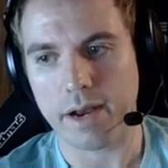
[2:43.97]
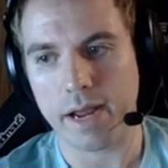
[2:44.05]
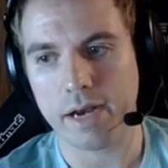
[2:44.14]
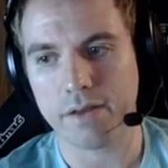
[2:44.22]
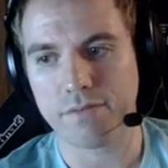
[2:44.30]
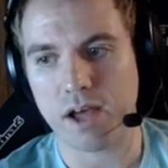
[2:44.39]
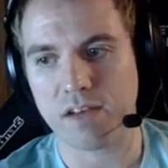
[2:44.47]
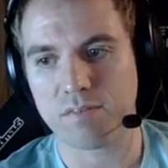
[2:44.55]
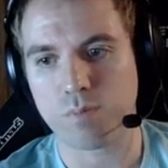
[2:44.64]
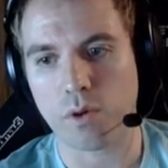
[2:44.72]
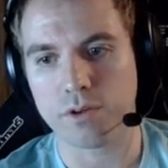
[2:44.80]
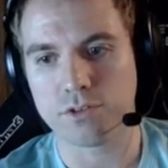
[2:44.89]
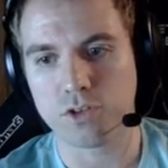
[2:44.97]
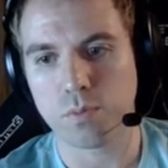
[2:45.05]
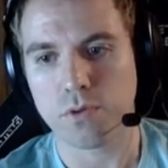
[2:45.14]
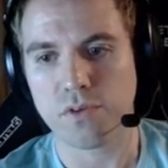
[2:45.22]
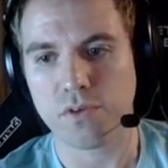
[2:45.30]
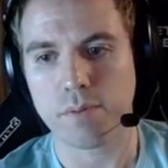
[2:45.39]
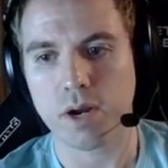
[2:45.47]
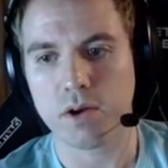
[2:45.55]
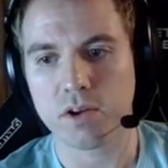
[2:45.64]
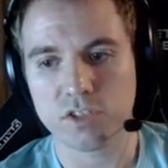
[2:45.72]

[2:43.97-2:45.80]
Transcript: and 85.2% barrier